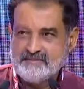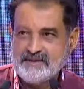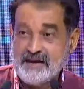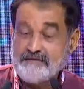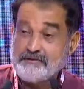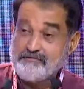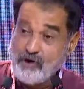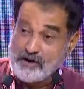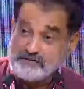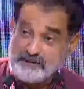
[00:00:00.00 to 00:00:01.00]
And we
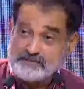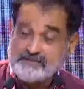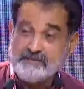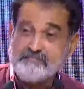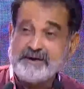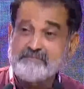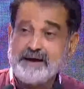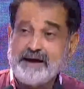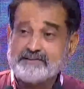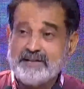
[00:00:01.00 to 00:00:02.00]
fought with the big
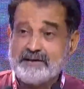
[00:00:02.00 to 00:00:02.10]
banks like